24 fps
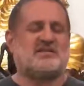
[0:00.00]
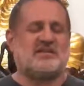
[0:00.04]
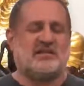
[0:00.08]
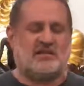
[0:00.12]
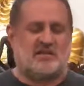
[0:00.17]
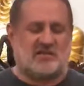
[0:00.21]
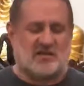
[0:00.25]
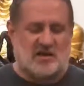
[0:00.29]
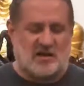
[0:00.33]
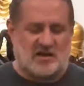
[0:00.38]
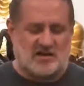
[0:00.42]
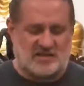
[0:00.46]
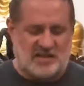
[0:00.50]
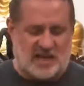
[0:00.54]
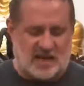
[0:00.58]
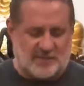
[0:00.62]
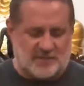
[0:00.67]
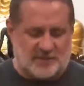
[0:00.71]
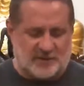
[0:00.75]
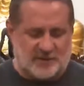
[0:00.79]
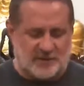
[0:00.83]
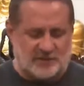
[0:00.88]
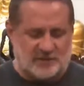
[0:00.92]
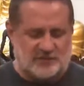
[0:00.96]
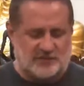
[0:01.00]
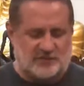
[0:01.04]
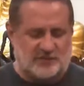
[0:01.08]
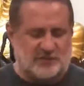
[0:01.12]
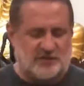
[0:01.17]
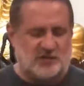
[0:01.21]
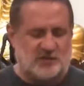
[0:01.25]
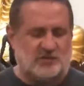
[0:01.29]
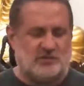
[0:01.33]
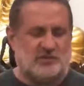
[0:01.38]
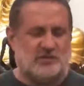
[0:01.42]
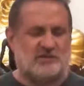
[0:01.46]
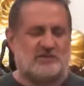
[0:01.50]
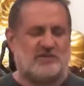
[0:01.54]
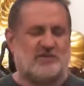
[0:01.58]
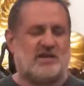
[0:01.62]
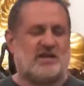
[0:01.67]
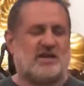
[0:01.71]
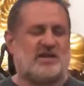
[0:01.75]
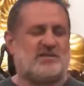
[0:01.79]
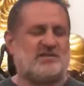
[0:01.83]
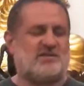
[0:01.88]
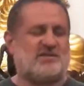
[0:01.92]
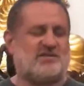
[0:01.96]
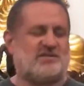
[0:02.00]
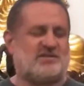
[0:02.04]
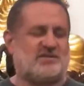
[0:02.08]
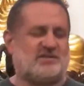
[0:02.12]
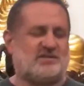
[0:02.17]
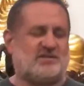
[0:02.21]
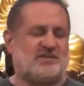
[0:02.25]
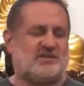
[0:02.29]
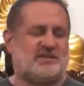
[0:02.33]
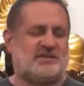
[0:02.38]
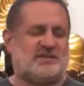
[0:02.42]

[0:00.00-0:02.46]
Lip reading: they'll cause happiness for you and for others.